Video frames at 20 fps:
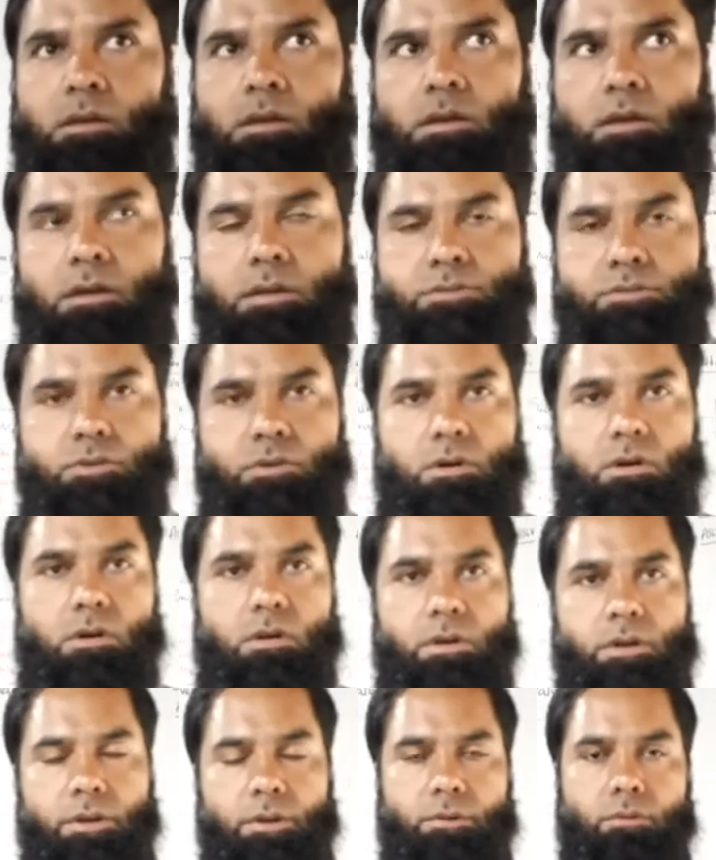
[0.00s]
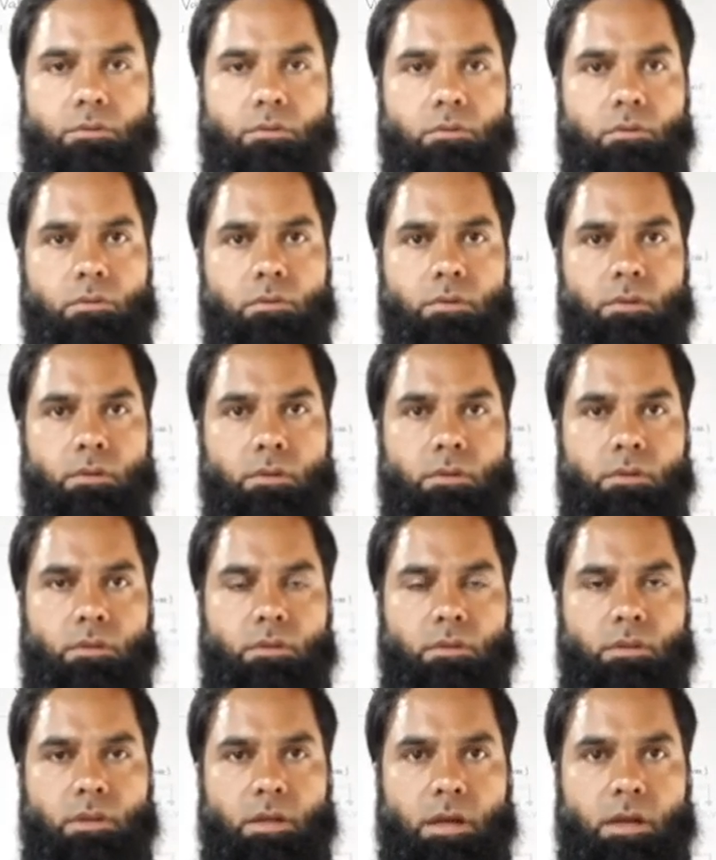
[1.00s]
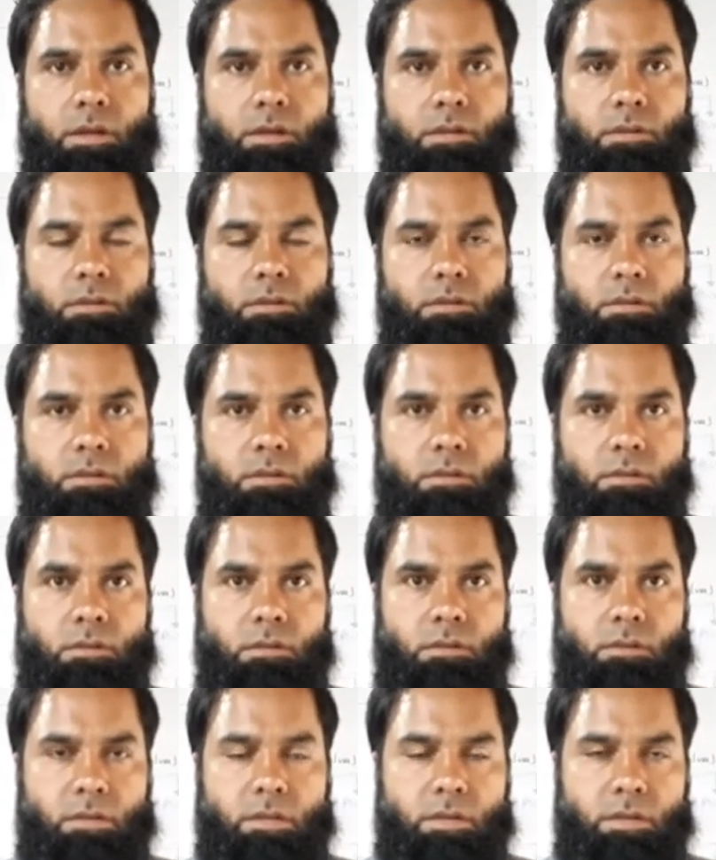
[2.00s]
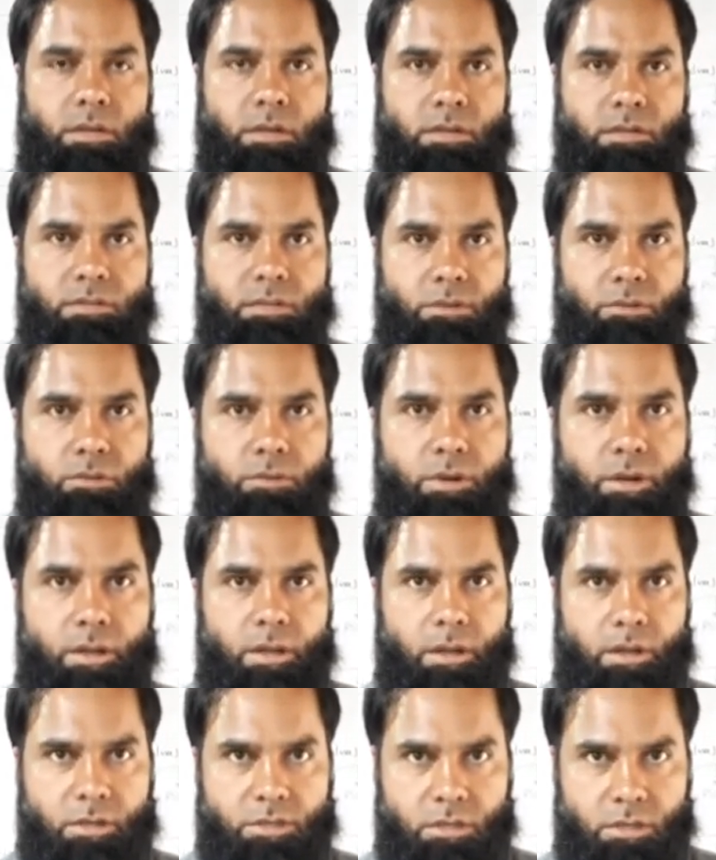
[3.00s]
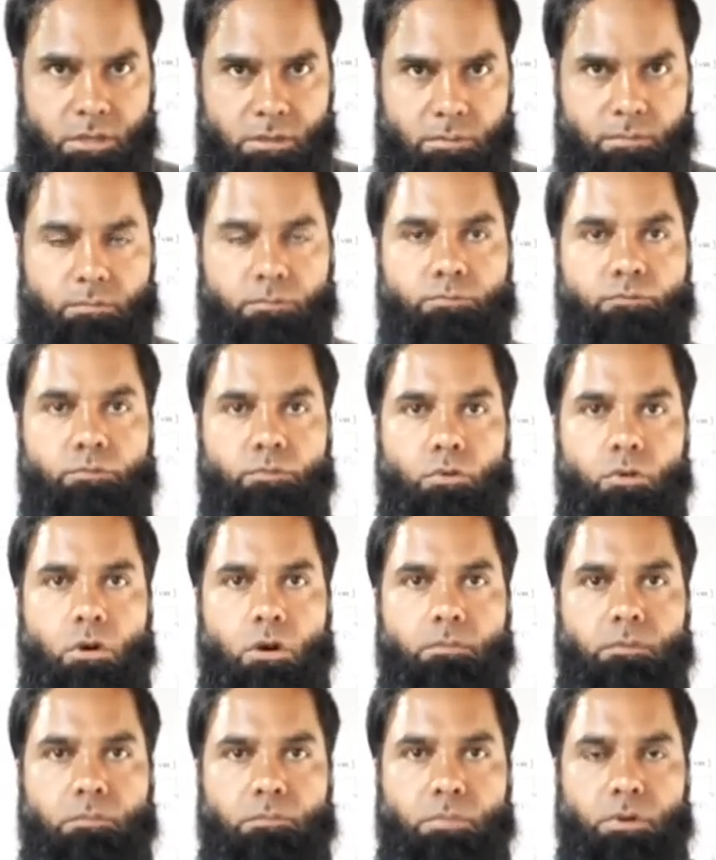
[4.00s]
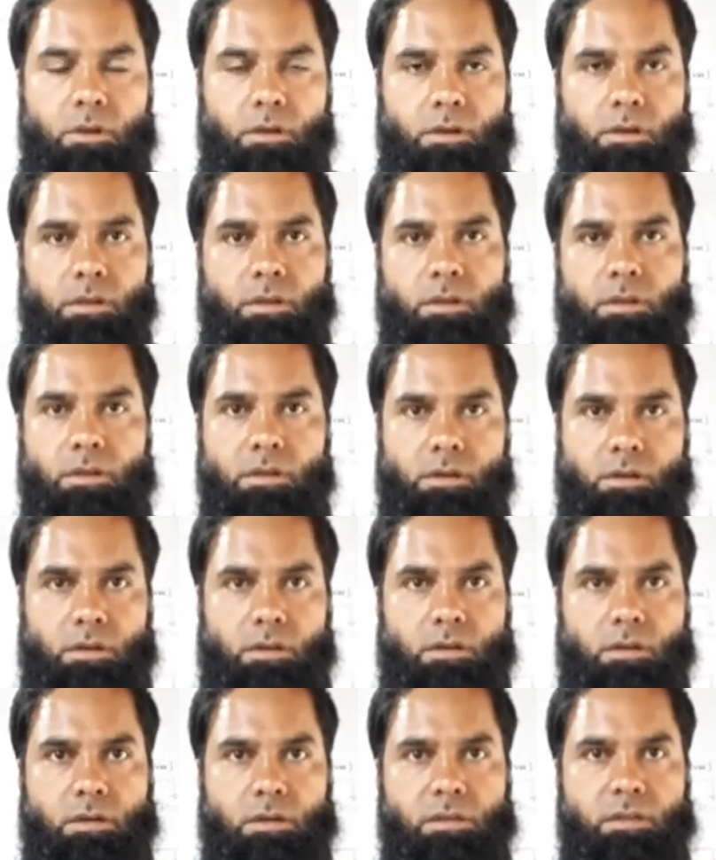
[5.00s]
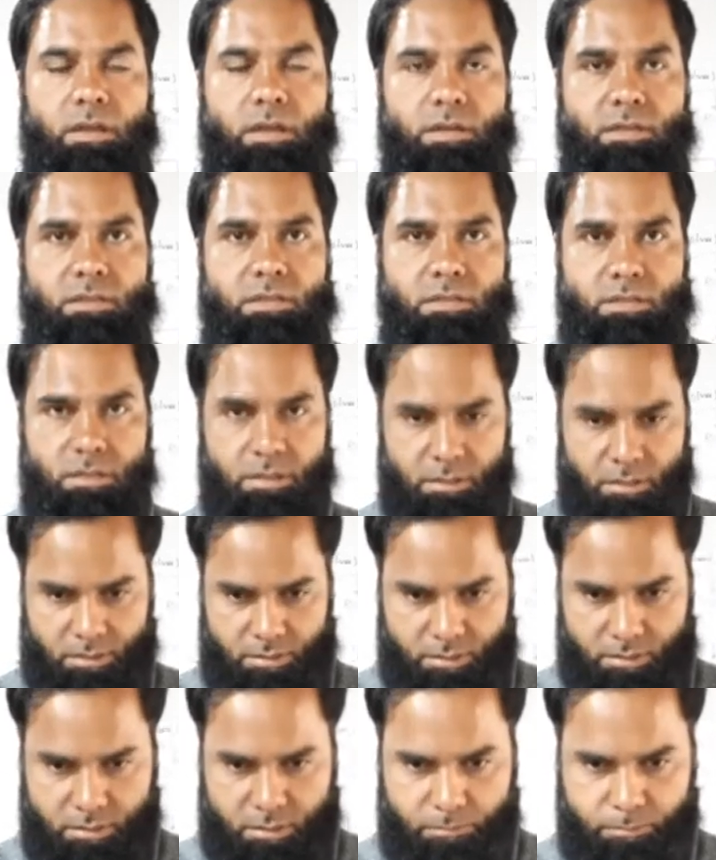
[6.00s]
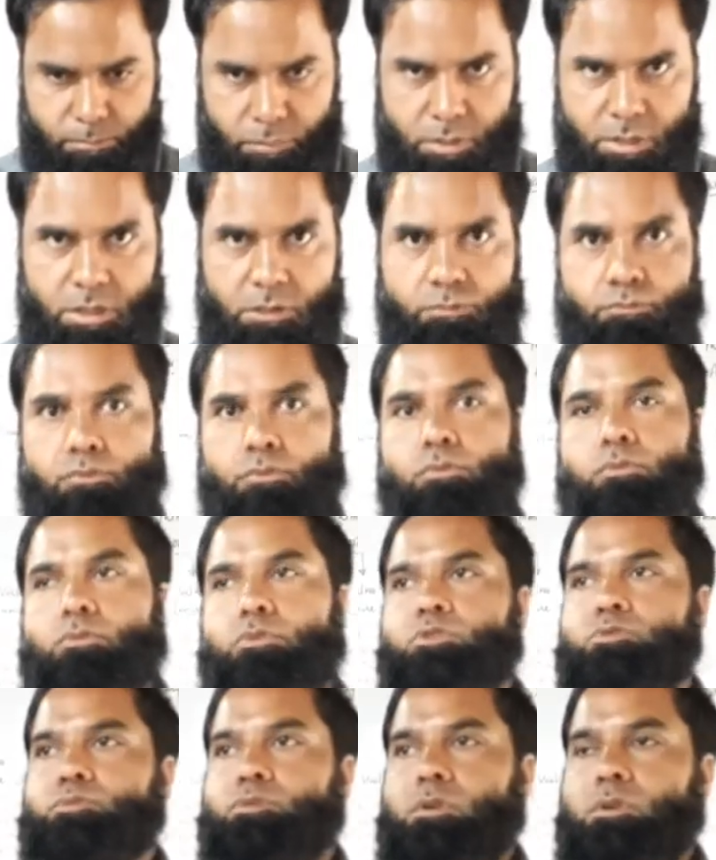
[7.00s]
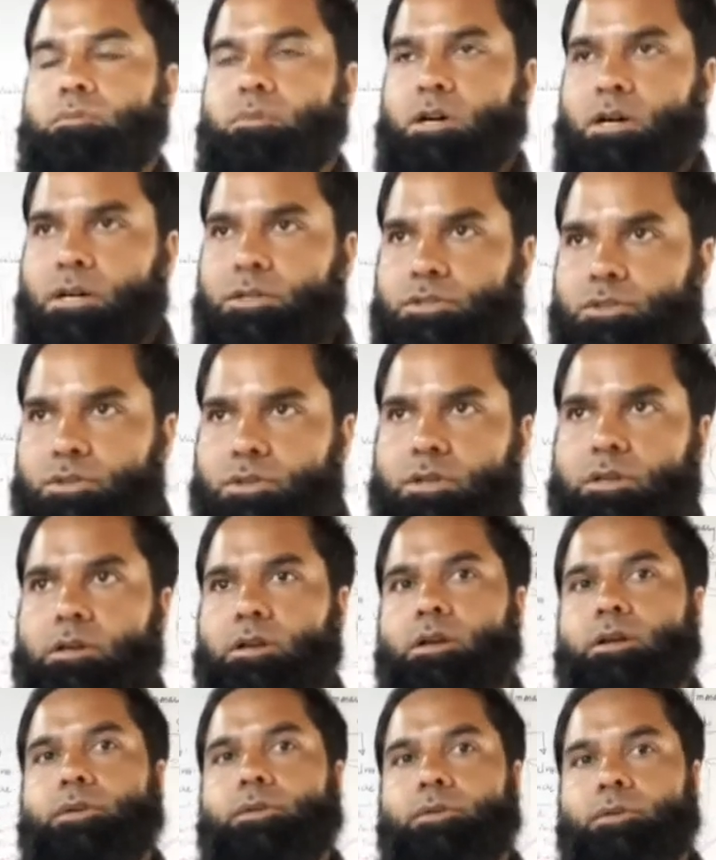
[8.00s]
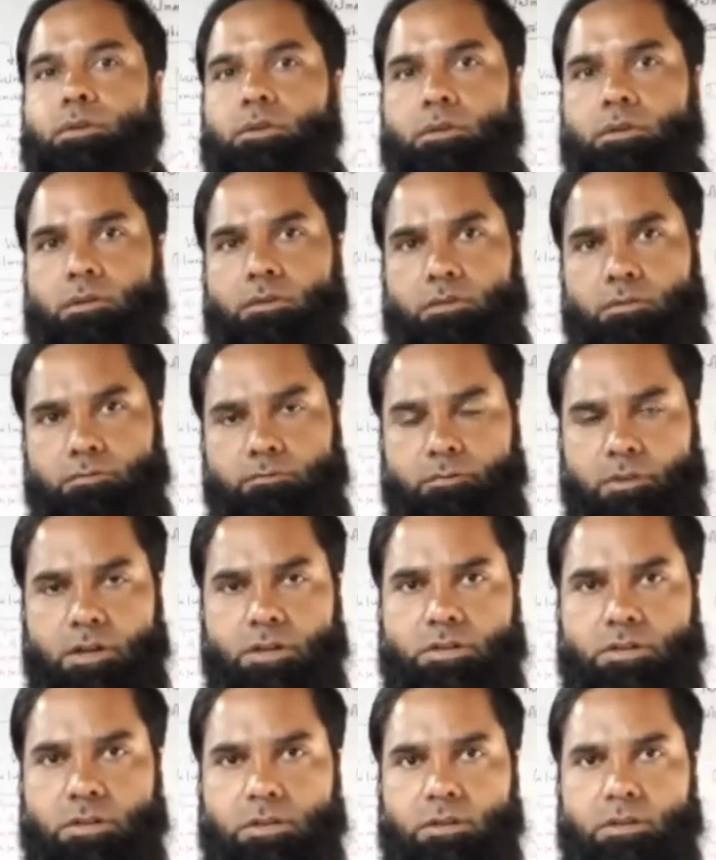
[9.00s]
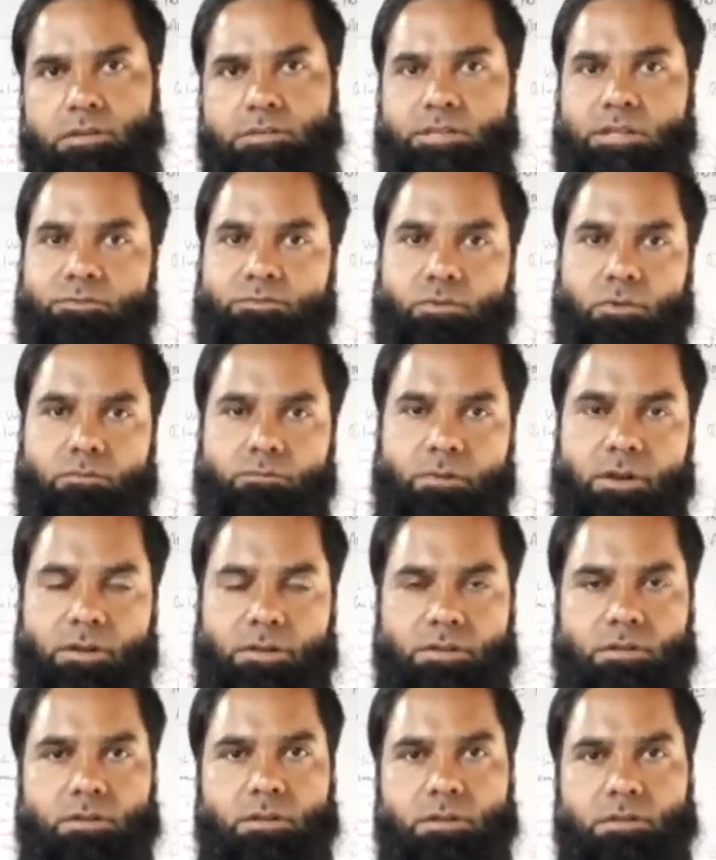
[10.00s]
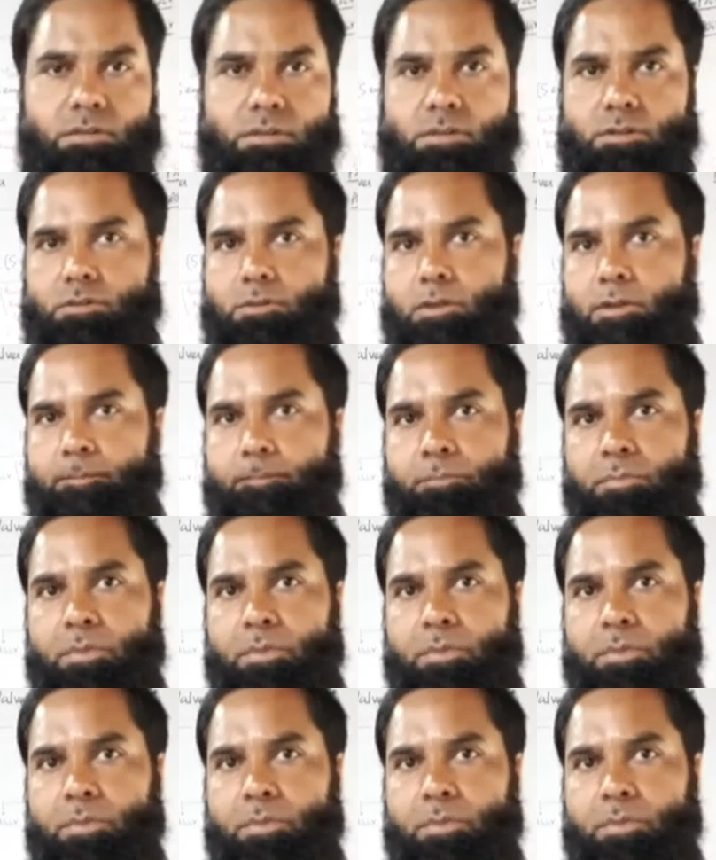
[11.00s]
As you already know that there is a unidirectional flow of the blood in the heart. That is, the blood flows from atria into the ventricles and from ventricles into the